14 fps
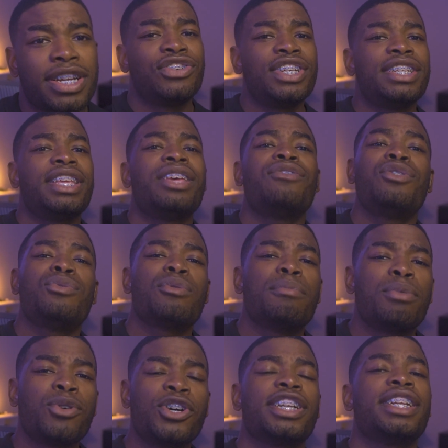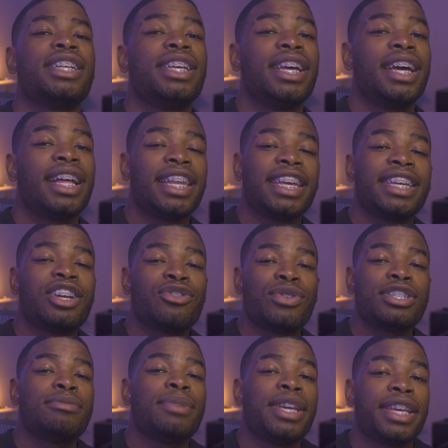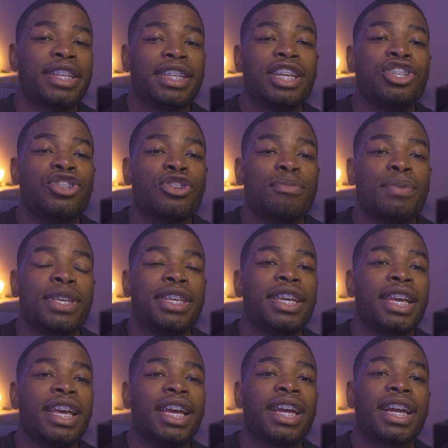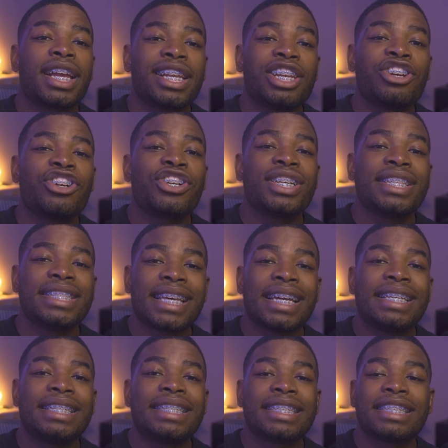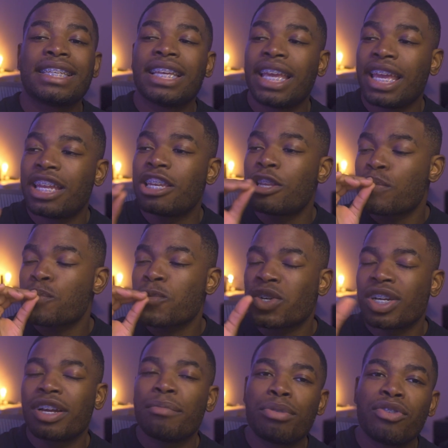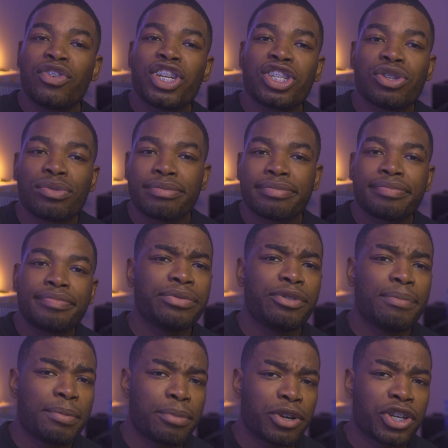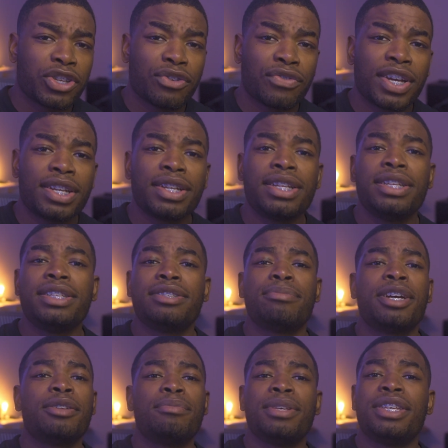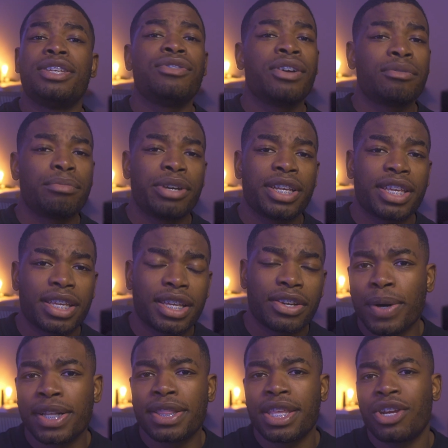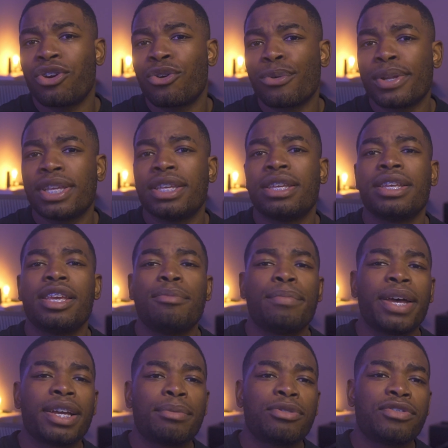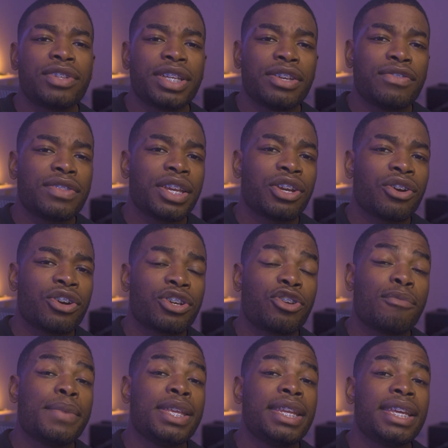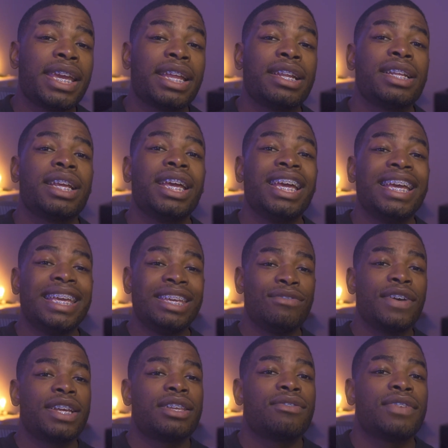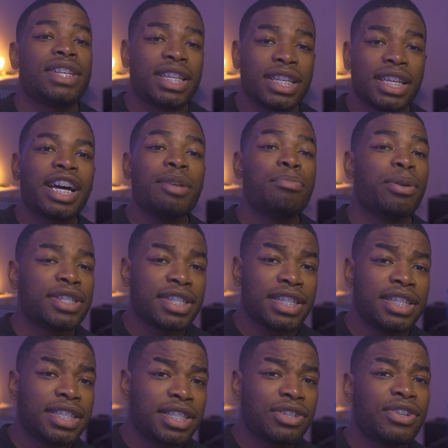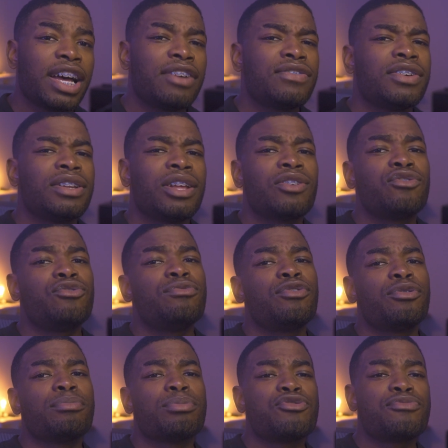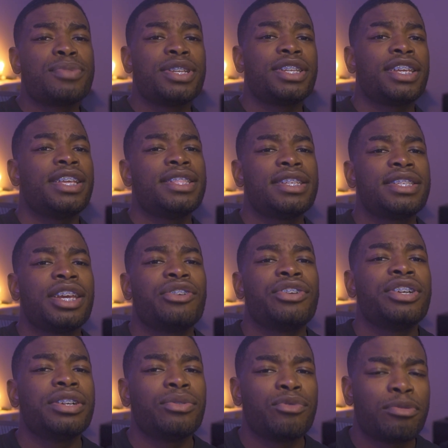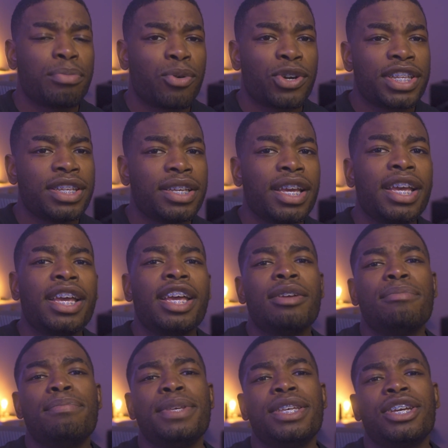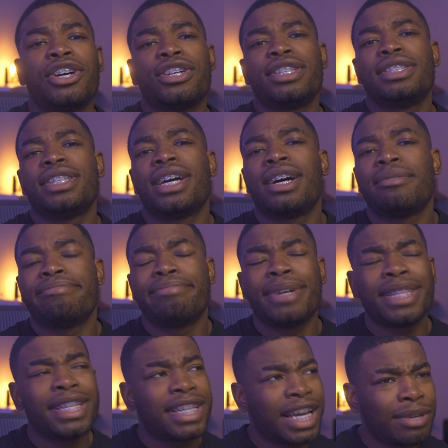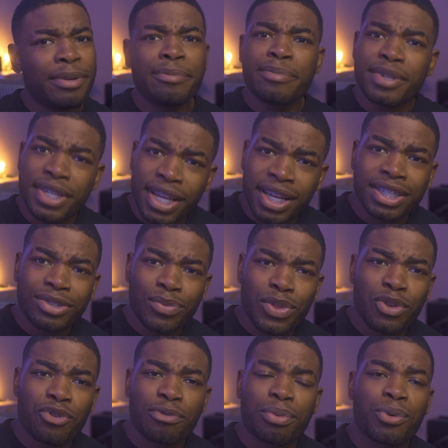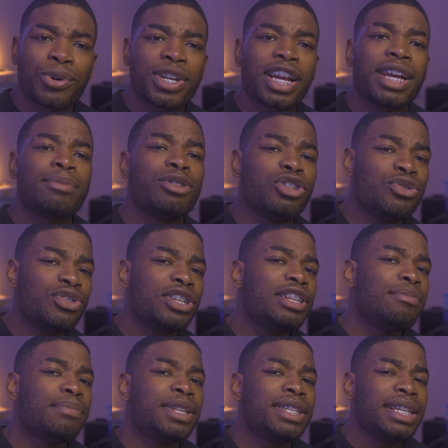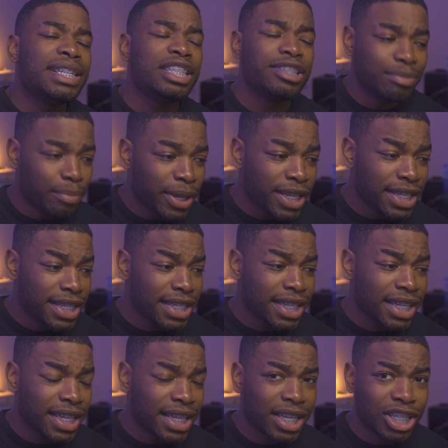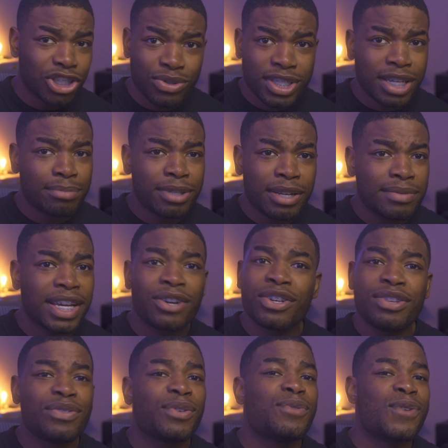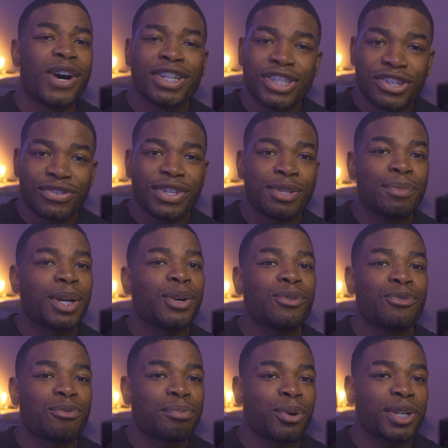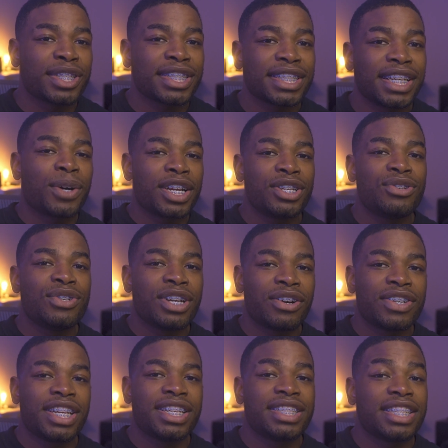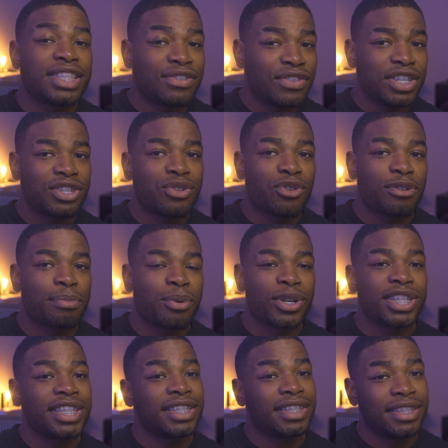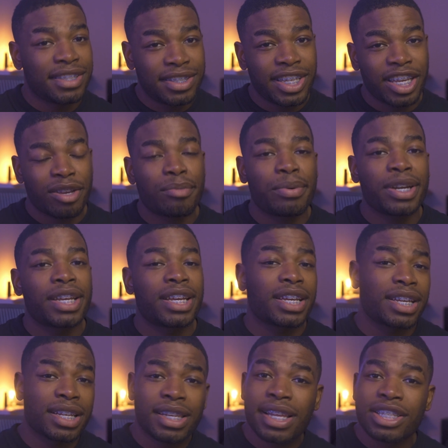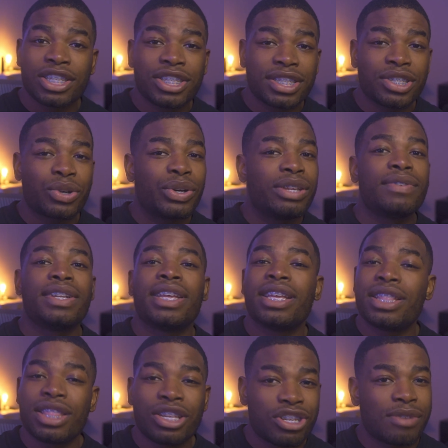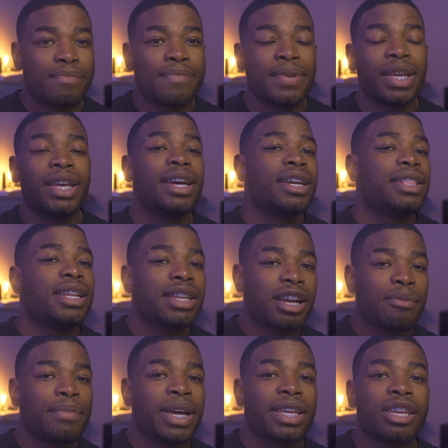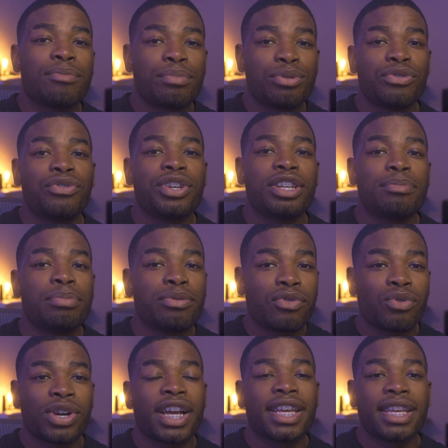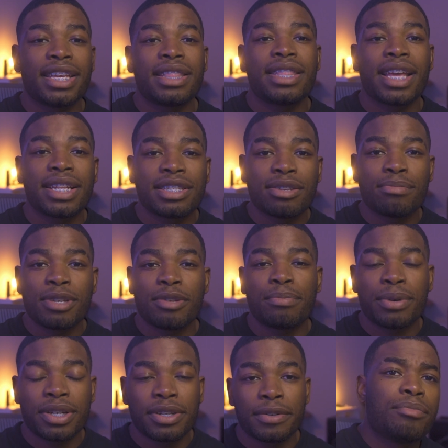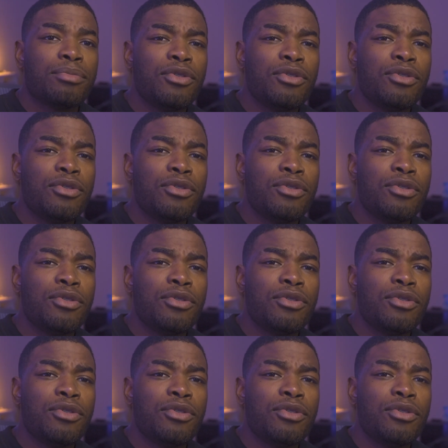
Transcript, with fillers: Treat every report like a resume. It should be clear, concise, and professional. Remember, your findings might be groundbreaking, but they're only impactful if they are communicated effectively. I personally still have a lot of room for improvement in this area, reporting, because by the time I'm done with the report, I'm usually mentally spent. So sometimes I don't even want to read my own reports. What I do nowadays is finish the report, take a break, lunch, or even hit the gym, then come back and proofread before I hit that submit button.